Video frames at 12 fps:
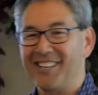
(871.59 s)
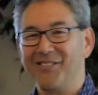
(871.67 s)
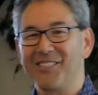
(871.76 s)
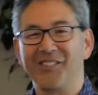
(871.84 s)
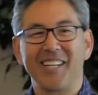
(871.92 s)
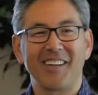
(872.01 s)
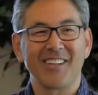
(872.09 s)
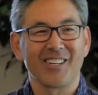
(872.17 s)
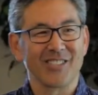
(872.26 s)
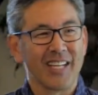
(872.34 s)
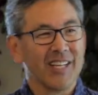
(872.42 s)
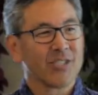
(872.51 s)
one time he
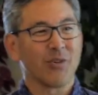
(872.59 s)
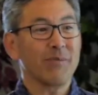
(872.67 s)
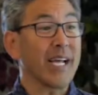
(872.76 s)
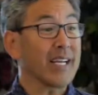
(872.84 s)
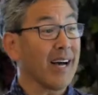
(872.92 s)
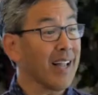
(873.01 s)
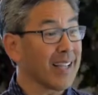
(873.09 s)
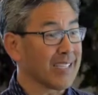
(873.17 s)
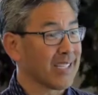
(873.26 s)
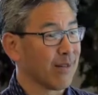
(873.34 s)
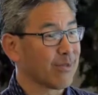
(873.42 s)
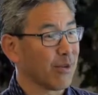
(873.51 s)
goes, so one of my
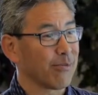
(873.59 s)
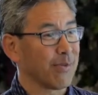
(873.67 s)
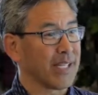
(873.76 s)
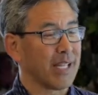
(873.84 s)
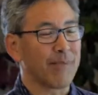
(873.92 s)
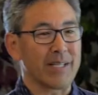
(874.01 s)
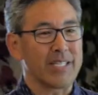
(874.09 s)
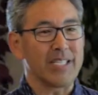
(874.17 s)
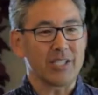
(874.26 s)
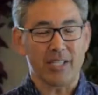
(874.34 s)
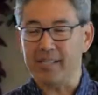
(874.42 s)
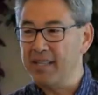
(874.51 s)
colleagues comes up to me, and they've been
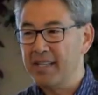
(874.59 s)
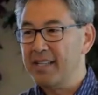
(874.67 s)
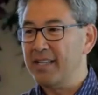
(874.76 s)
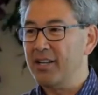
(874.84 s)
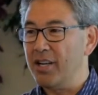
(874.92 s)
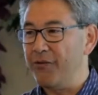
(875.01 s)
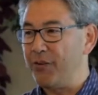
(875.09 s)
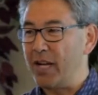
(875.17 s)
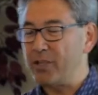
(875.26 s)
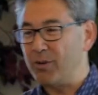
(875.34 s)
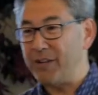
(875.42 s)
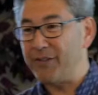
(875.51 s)
teaching, here for
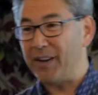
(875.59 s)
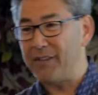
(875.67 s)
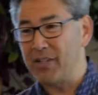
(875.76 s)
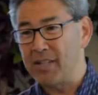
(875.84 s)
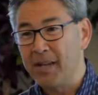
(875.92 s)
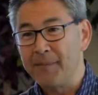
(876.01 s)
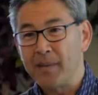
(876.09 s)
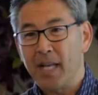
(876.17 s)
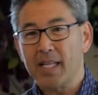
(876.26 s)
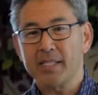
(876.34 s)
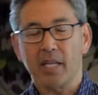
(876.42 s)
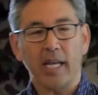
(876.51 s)
like 25 years.
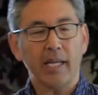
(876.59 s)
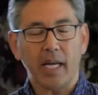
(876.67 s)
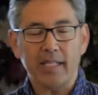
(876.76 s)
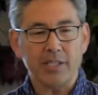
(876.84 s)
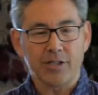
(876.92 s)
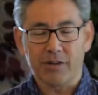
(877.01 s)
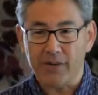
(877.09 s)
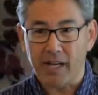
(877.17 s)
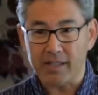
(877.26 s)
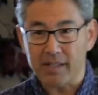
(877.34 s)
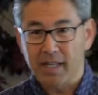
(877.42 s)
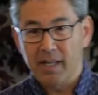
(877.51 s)
And they said, hey, I need your
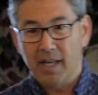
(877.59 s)
advice.